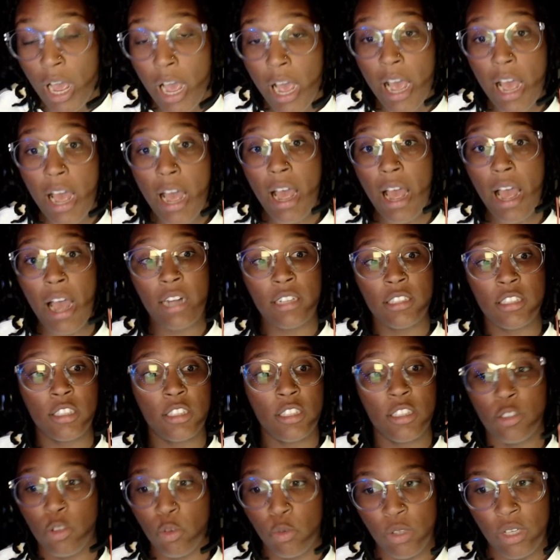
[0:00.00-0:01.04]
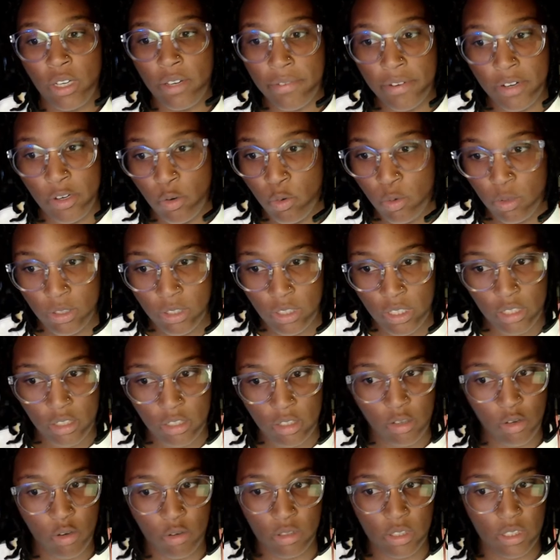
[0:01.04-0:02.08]
I honestly don't even need to
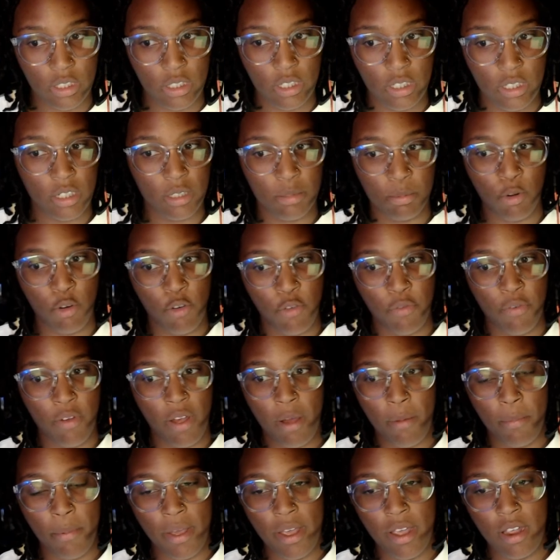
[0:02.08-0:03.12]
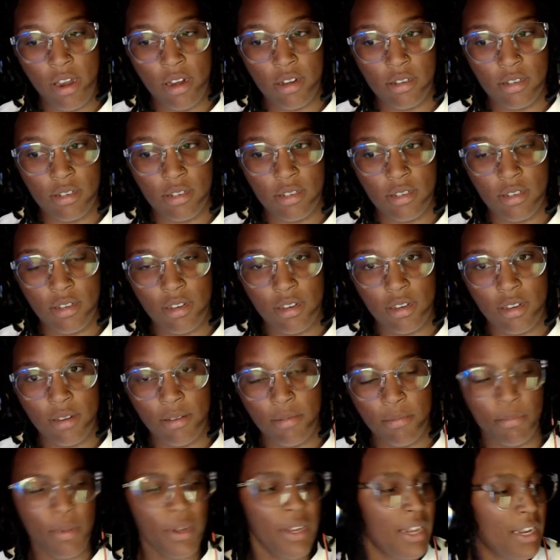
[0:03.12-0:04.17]
go to his profile page.
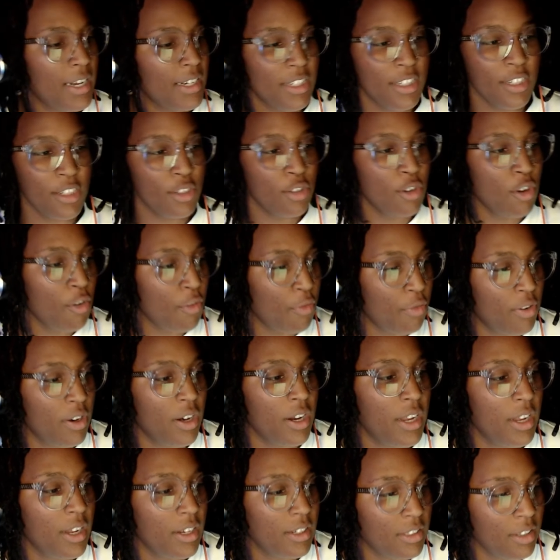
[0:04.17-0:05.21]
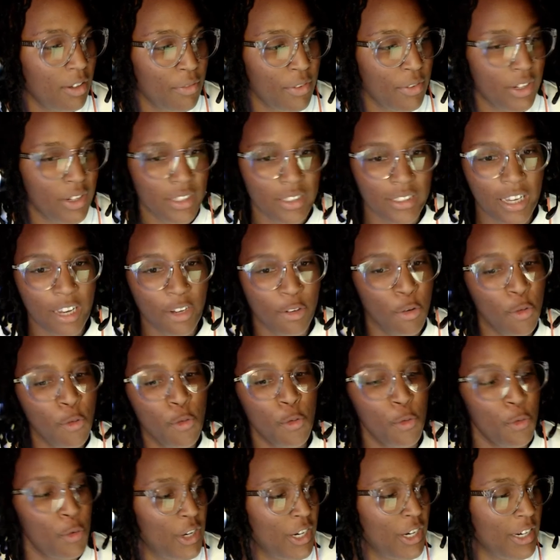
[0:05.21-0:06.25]
But let's just go for the kicks of it because I know
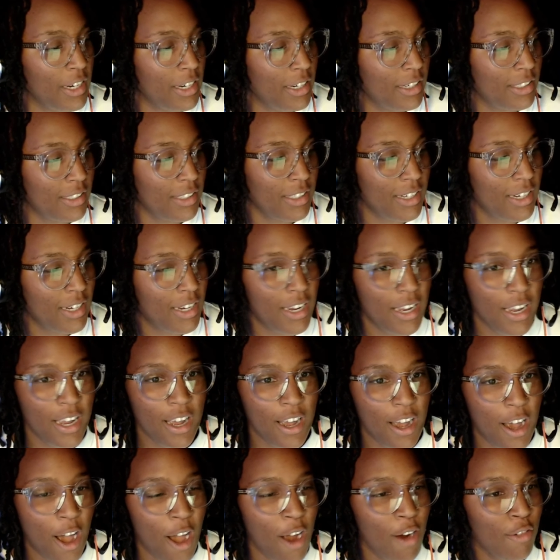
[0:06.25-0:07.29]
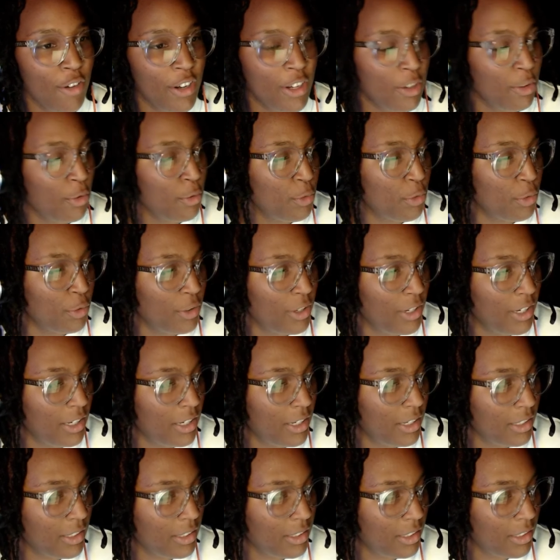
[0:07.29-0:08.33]
who it is. I already know who it
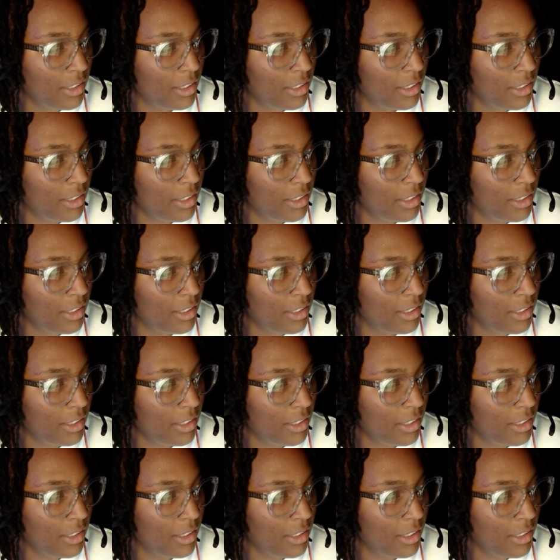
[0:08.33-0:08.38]
is.